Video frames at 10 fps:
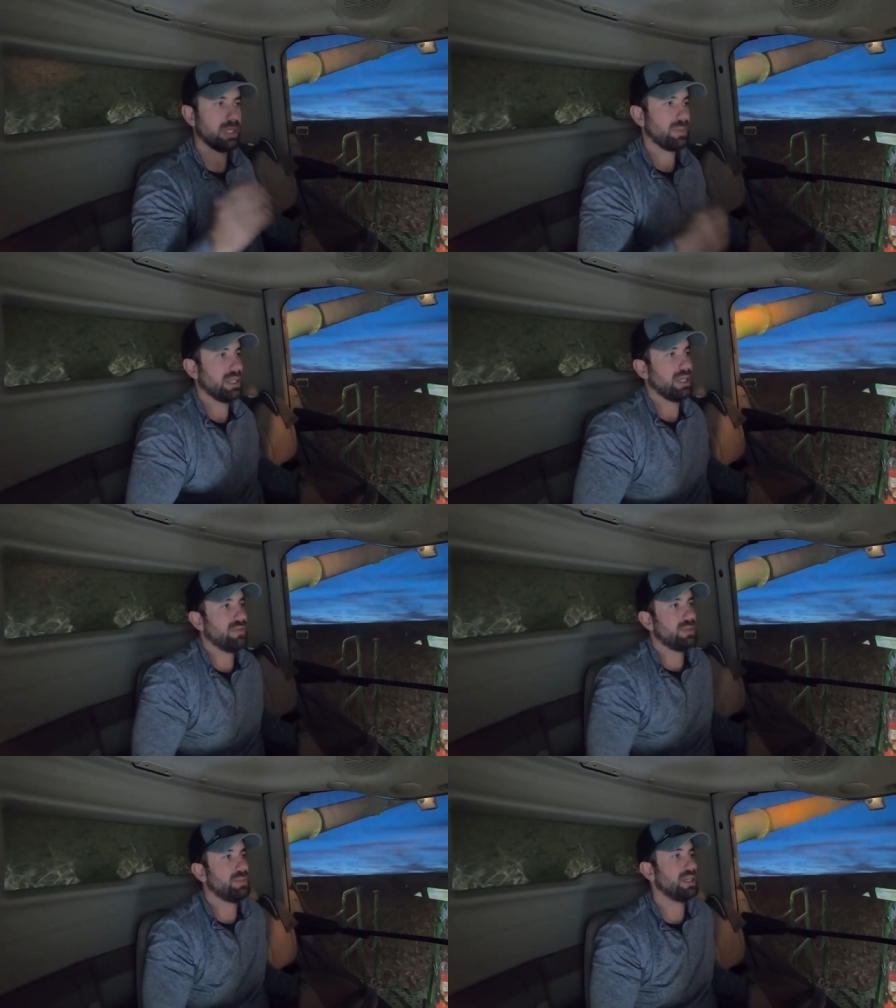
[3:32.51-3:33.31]
I mean,
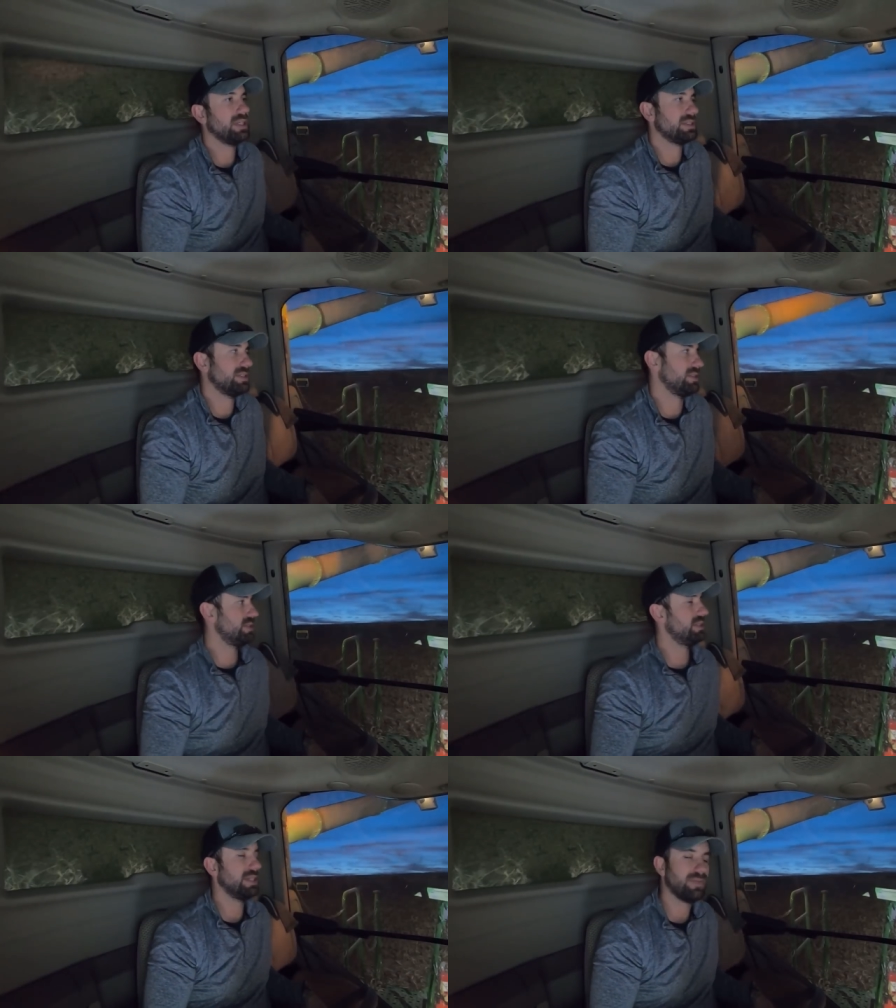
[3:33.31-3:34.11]
everybody's
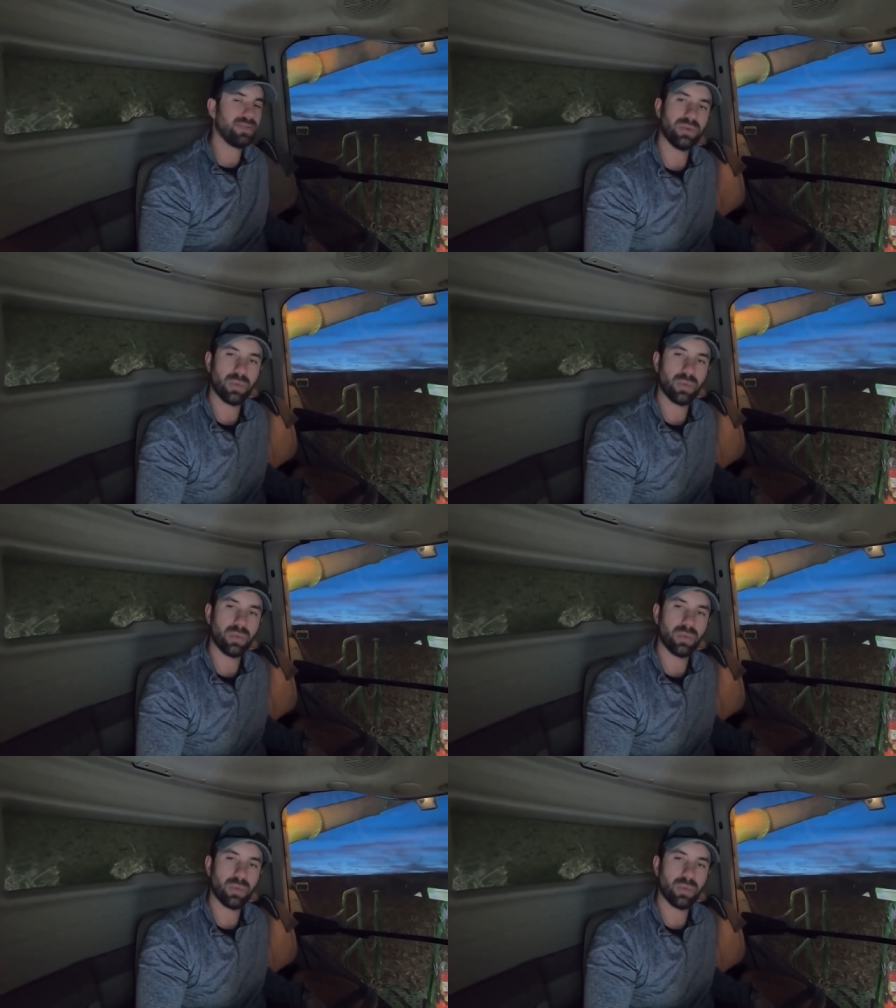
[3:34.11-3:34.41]
different